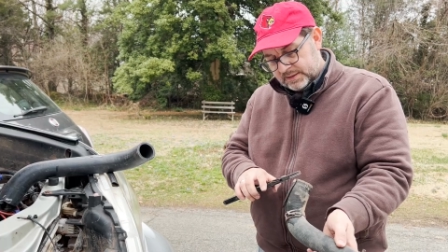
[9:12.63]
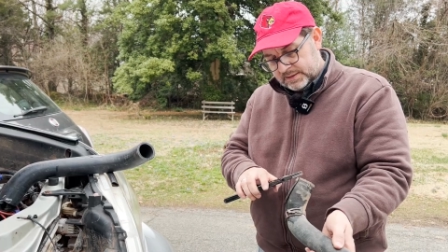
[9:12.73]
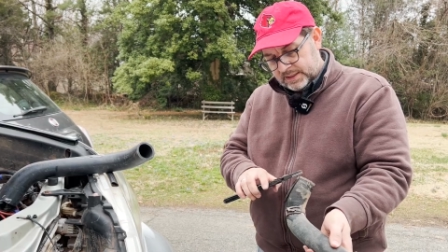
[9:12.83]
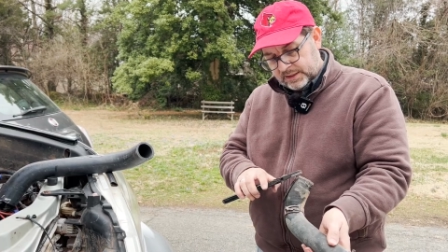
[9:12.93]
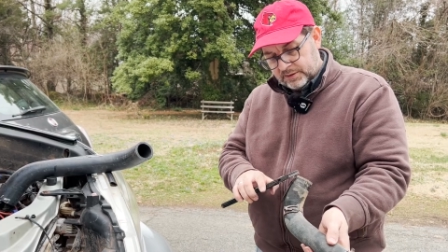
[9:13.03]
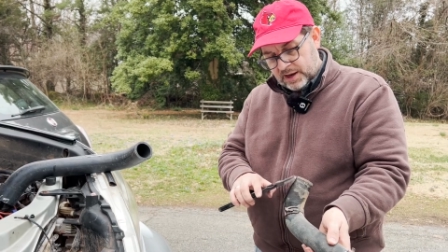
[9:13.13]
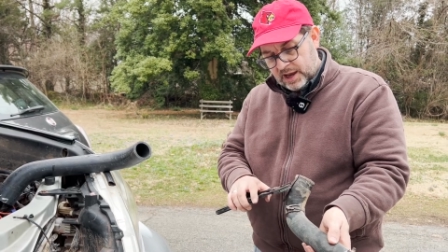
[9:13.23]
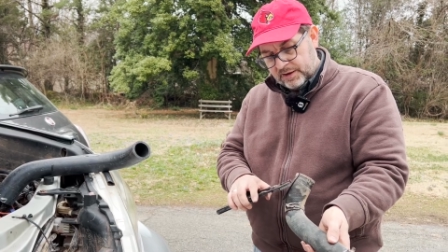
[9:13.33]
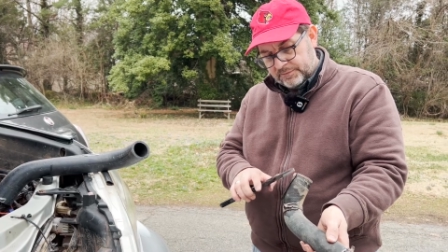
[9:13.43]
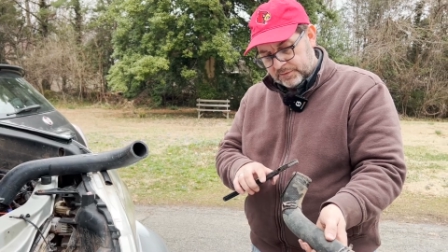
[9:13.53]
take your
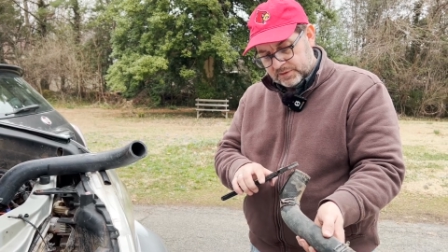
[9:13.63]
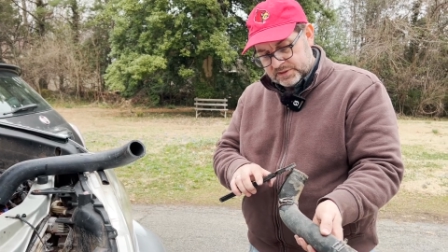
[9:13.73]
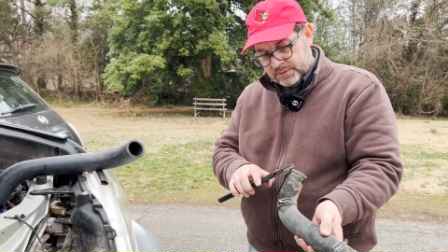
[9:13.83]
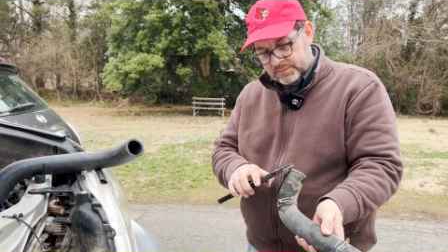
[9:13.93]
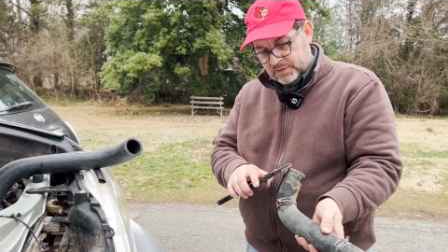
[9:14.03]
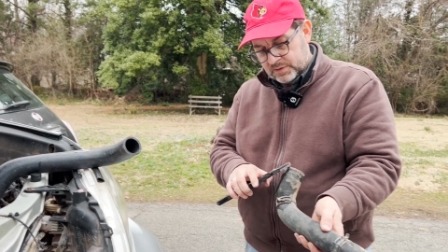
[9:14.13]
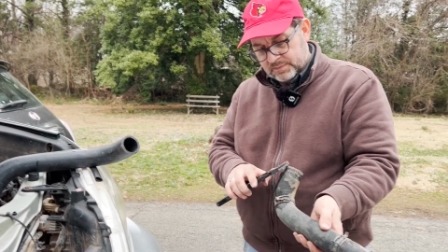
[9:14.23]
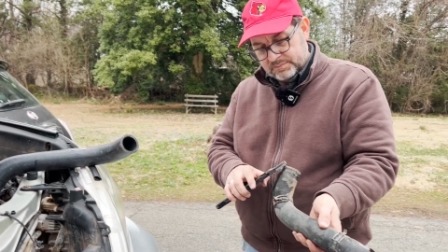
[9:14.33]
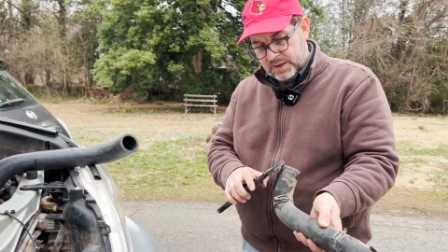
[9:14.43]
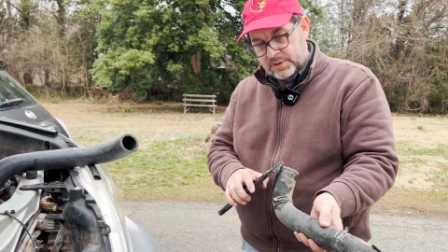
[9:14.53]
knife or
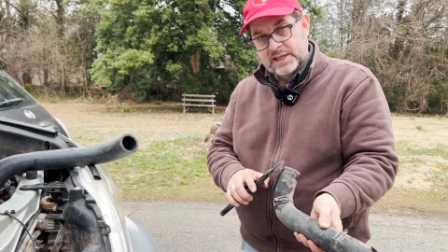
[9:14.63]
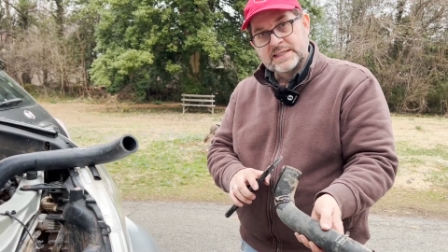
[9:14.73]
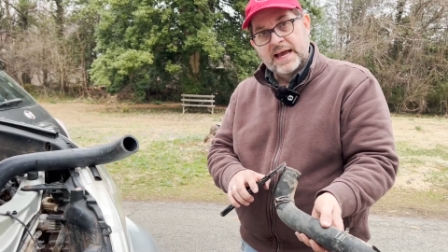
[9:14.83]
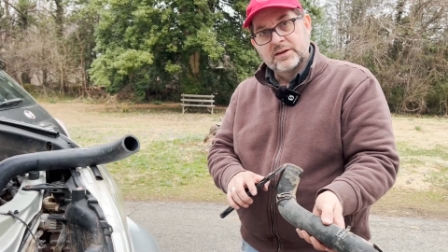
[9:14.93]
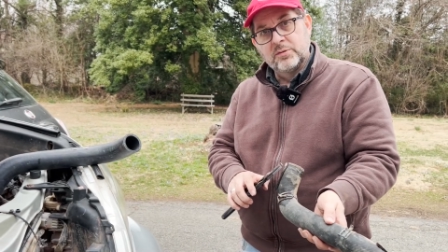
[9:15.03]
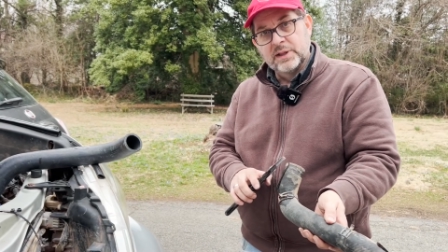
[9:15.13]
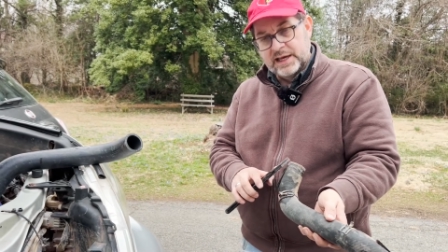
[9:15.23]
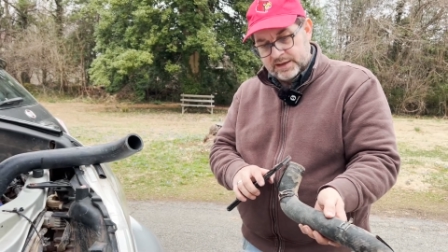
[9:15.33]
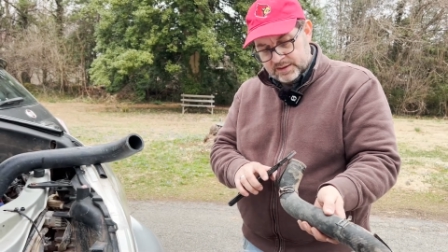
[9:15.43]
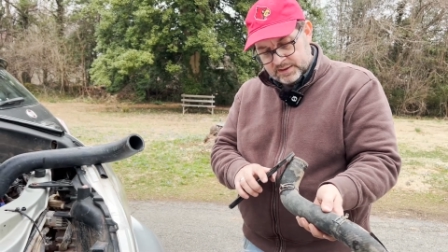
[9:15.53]
maybe an X-Acto
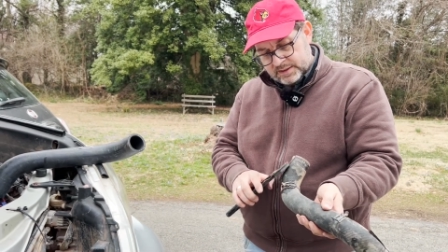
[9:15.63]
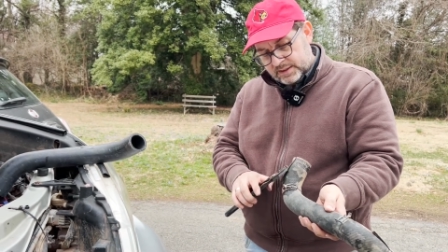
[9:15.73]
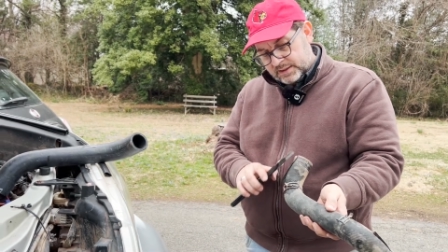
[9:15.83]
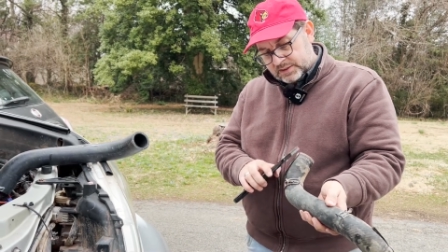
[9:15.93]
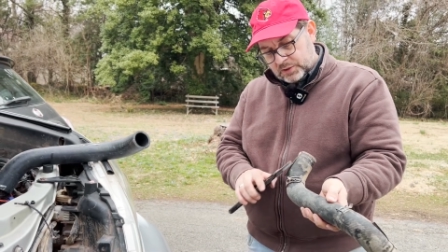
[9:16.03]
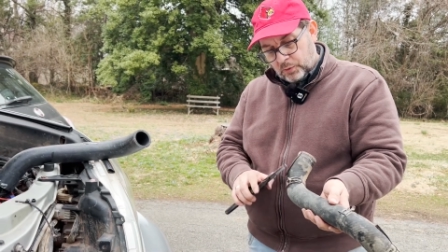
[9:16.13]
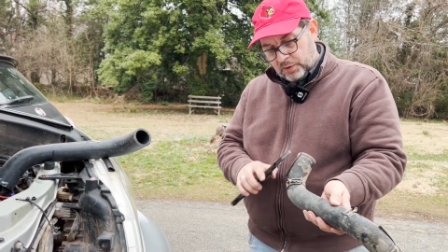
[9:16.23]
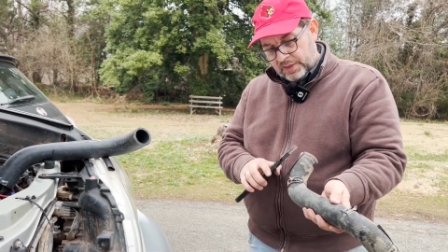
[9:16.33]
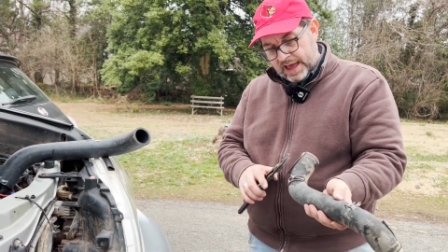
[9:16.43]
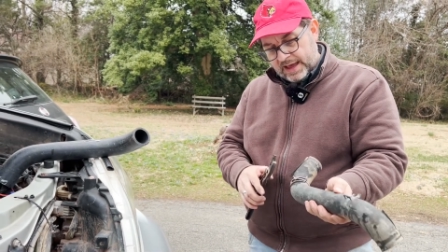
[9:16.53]
blade,
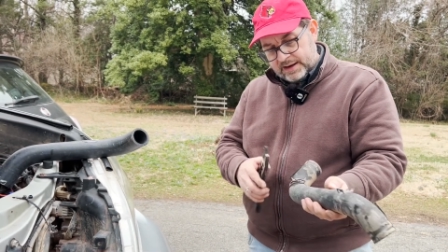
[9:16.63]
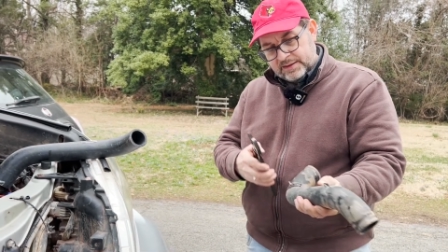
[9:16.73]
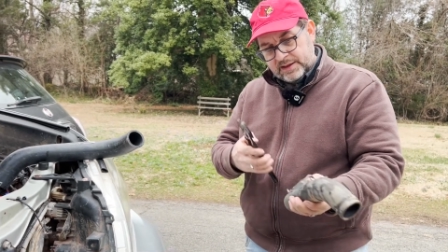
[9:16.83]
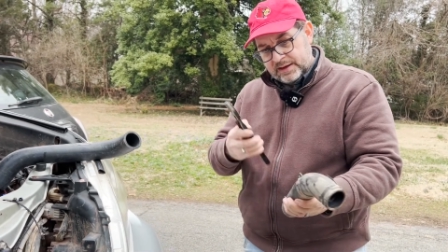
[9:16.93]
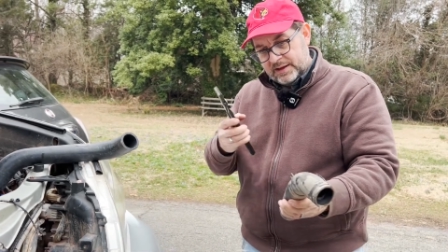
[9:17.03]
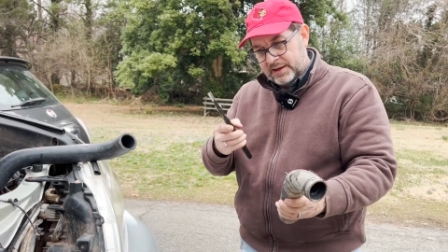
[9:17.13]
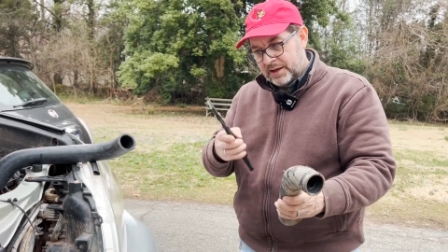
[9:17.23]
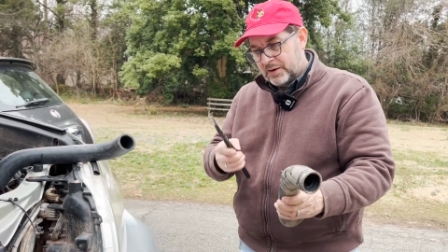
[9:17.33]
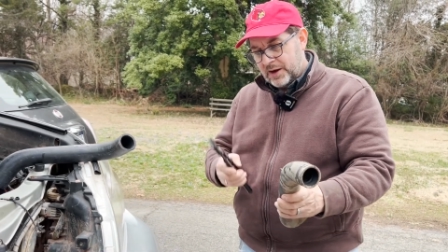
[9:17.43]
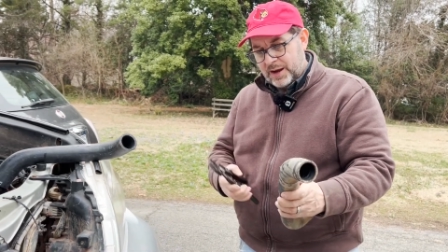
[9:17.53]
score that, and then
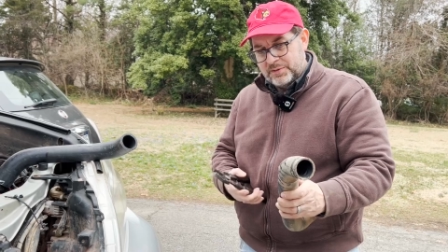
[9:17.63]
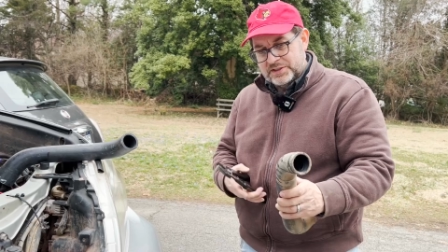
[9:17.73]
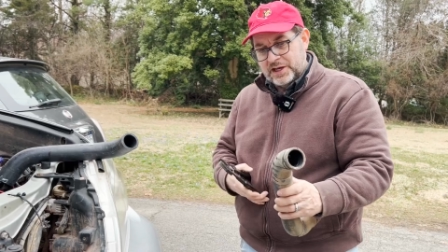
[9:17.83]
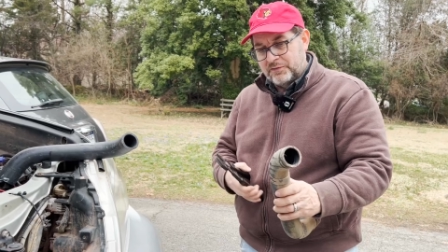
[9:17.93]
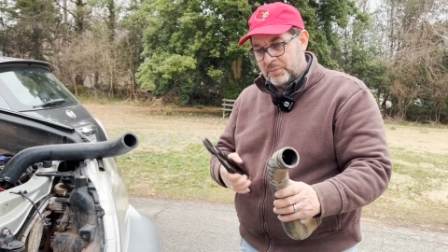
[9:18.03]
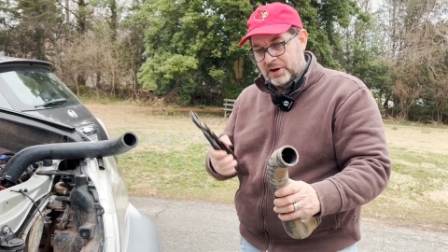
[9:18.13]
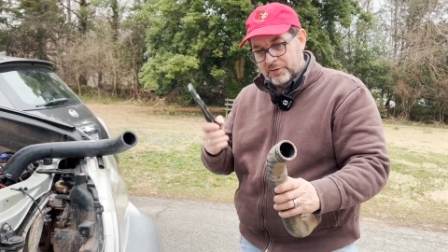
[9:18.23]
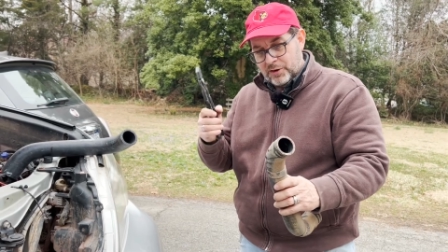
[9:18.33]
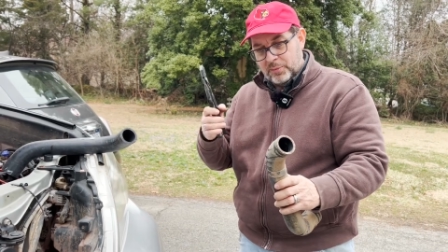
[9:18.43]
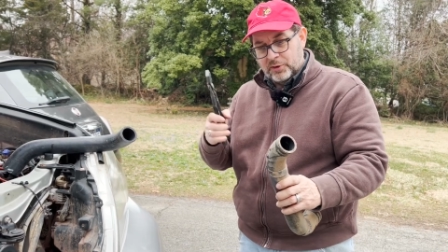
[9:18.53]
grab yourself a pair
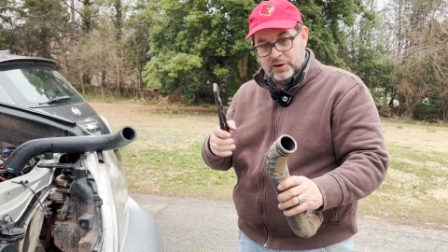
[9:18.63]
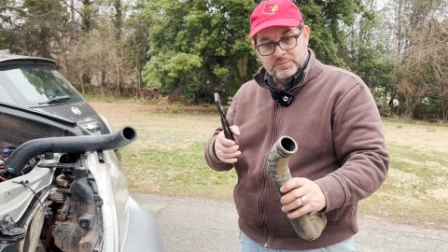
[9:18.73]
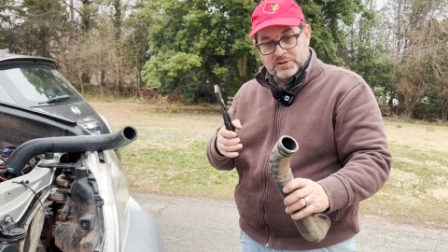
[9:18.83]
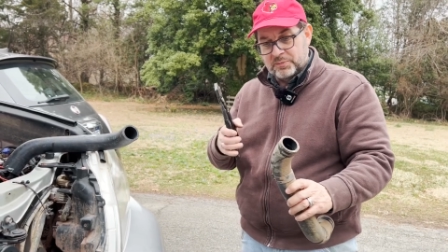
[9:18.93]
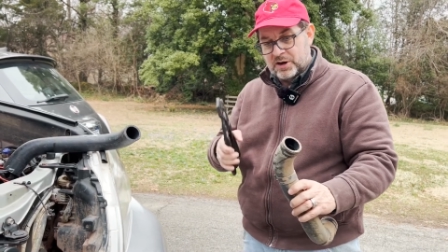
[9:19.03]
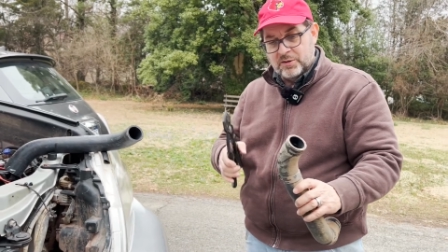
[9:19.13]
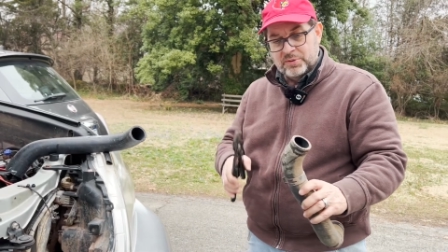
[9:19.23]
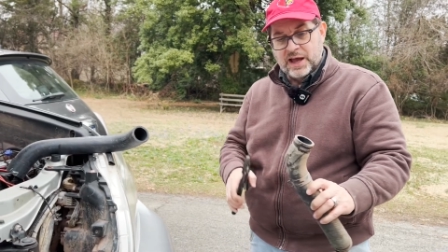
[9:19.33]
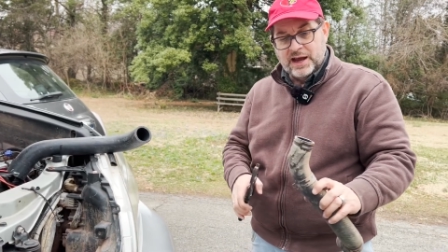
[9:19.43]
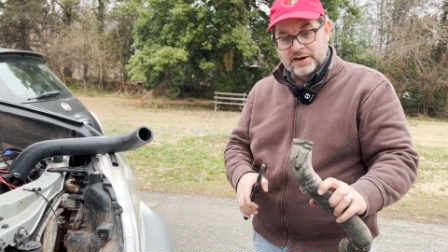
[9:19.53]
of robo grips or a pair of
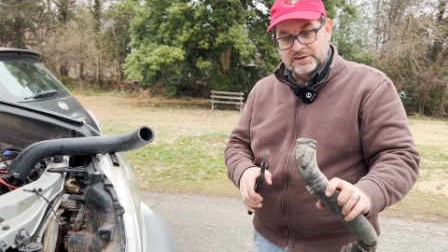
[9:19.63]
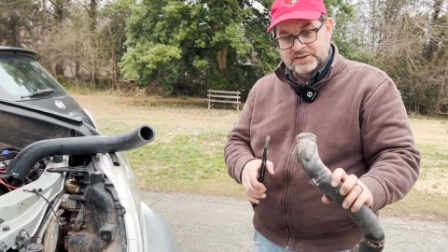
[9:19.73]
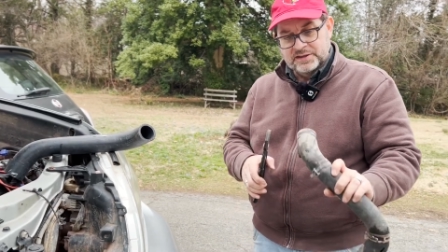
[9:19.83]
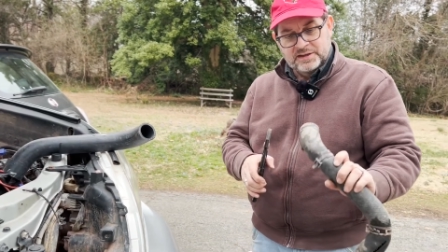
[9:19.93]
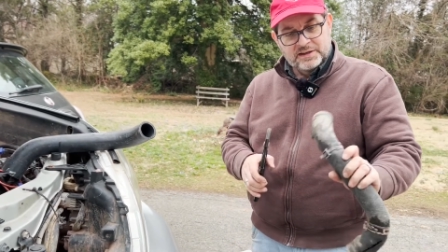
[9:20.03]
pliers,